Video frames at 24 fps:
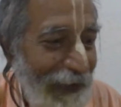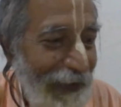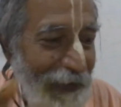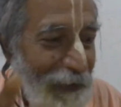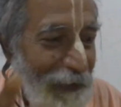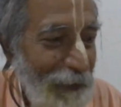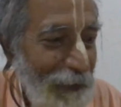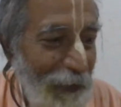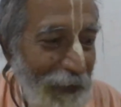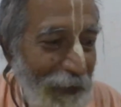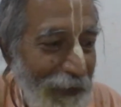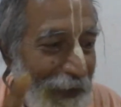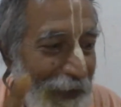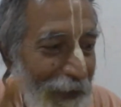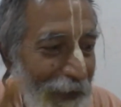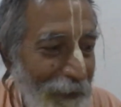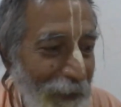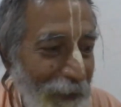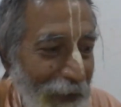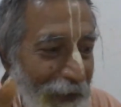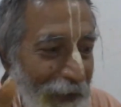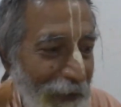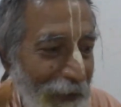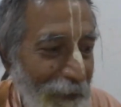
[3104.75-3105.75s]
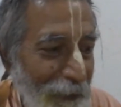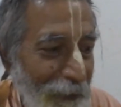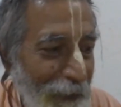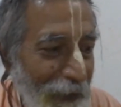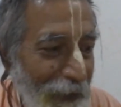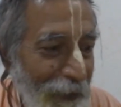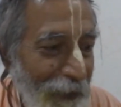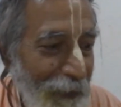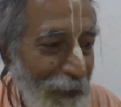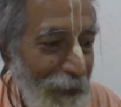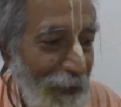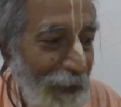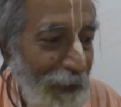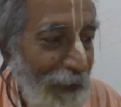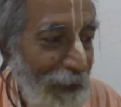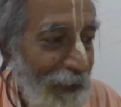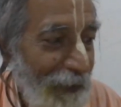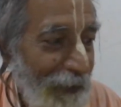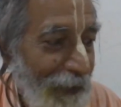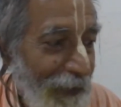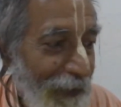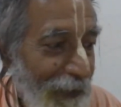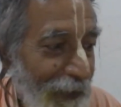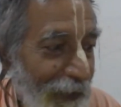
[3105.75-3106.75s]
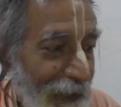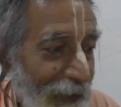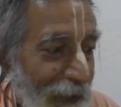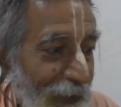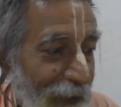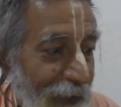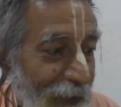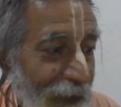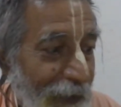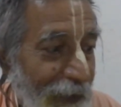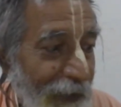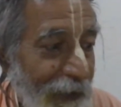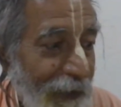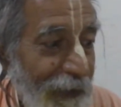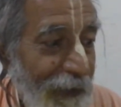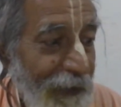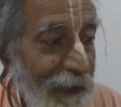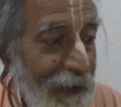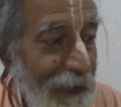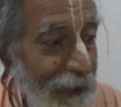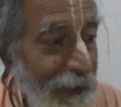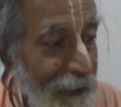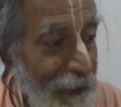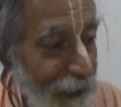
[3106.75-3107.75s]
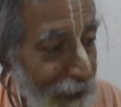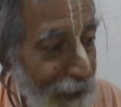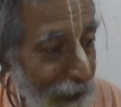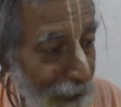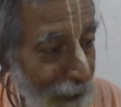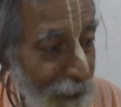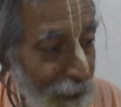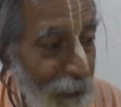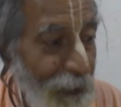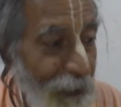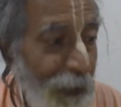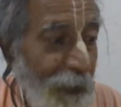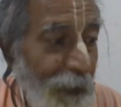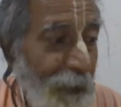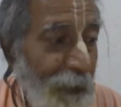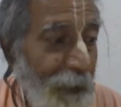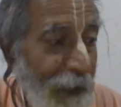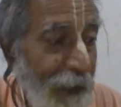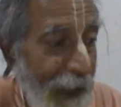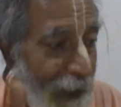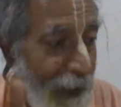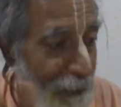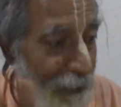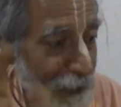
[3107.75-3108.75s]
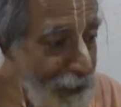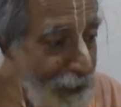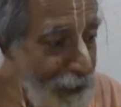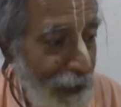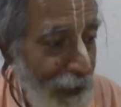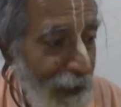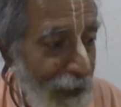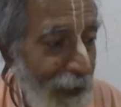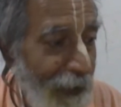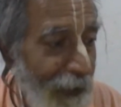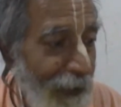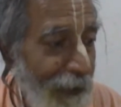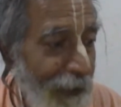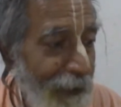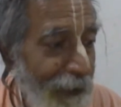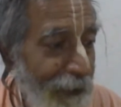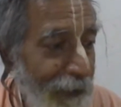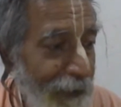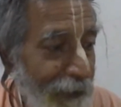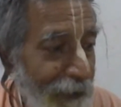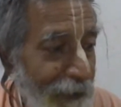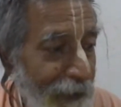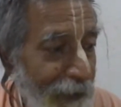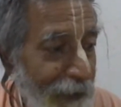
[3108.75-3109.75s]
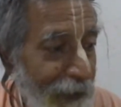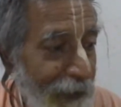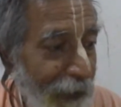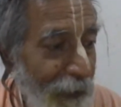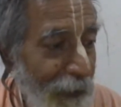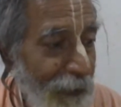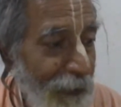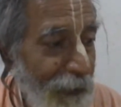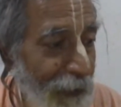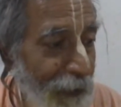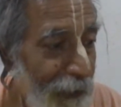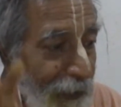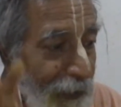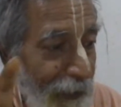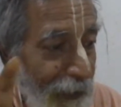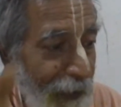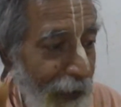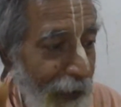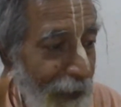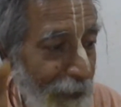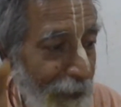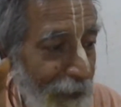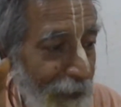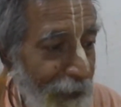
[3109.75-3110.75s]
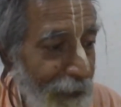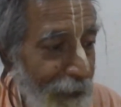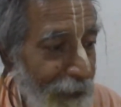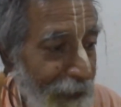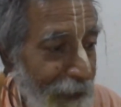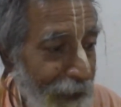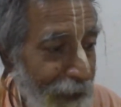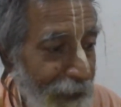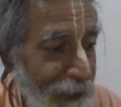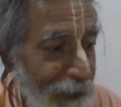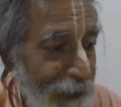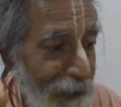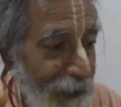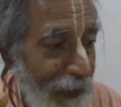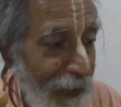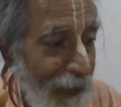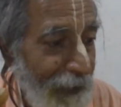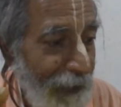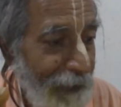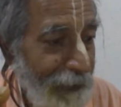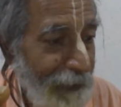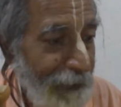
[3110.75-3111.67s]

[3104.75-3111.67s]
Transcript: It won't get become peaceful. It gives you Premadam. It gives you love of Krishna.